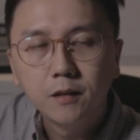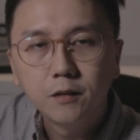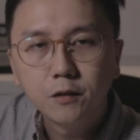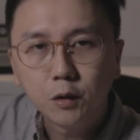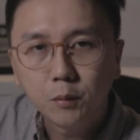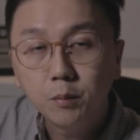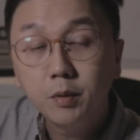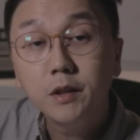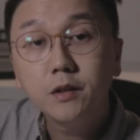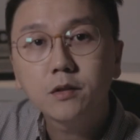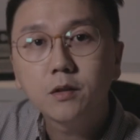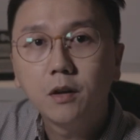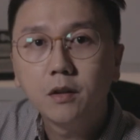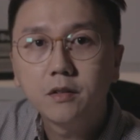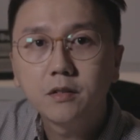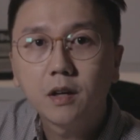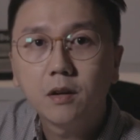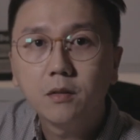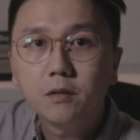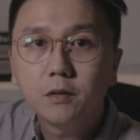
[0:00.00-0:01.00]
So please
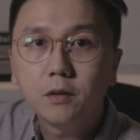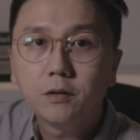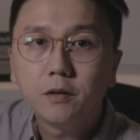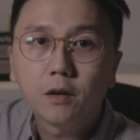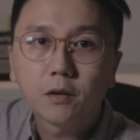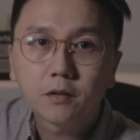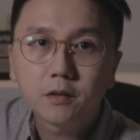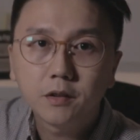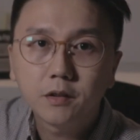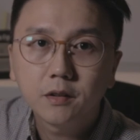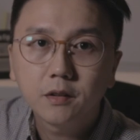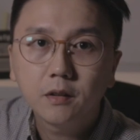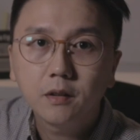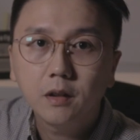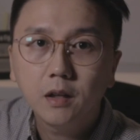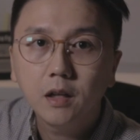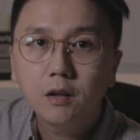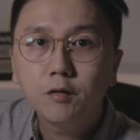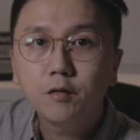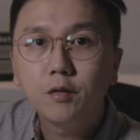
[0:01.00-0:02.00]
consult your doctor
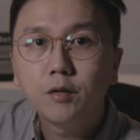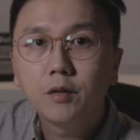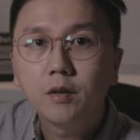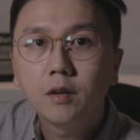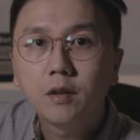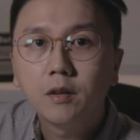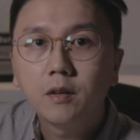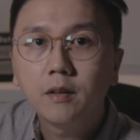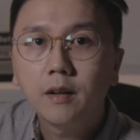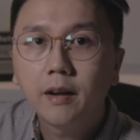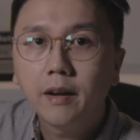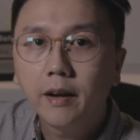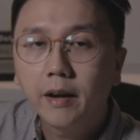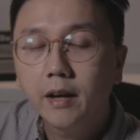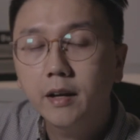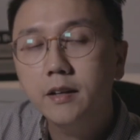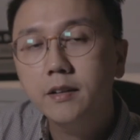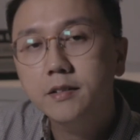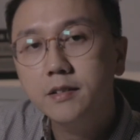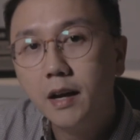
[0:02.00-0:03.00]
if there are
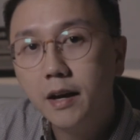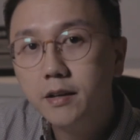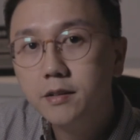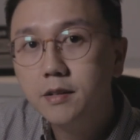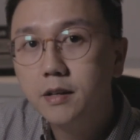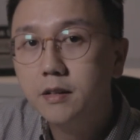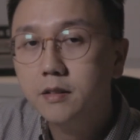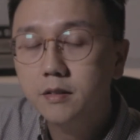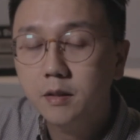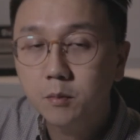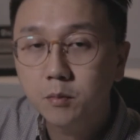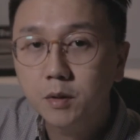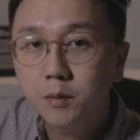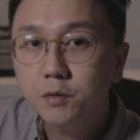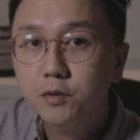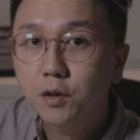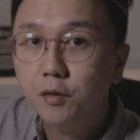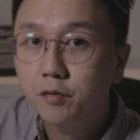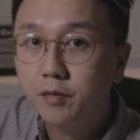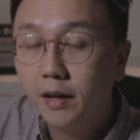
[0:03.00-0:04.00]
any signs and
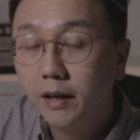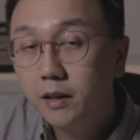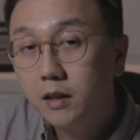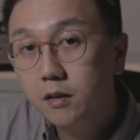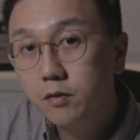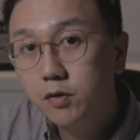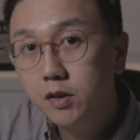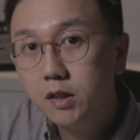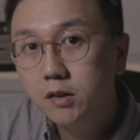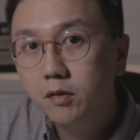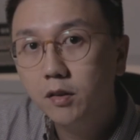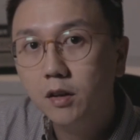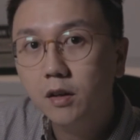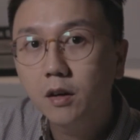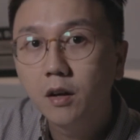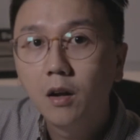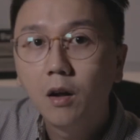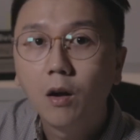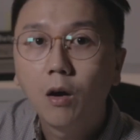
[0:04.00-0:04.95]
symptoms of dengue fever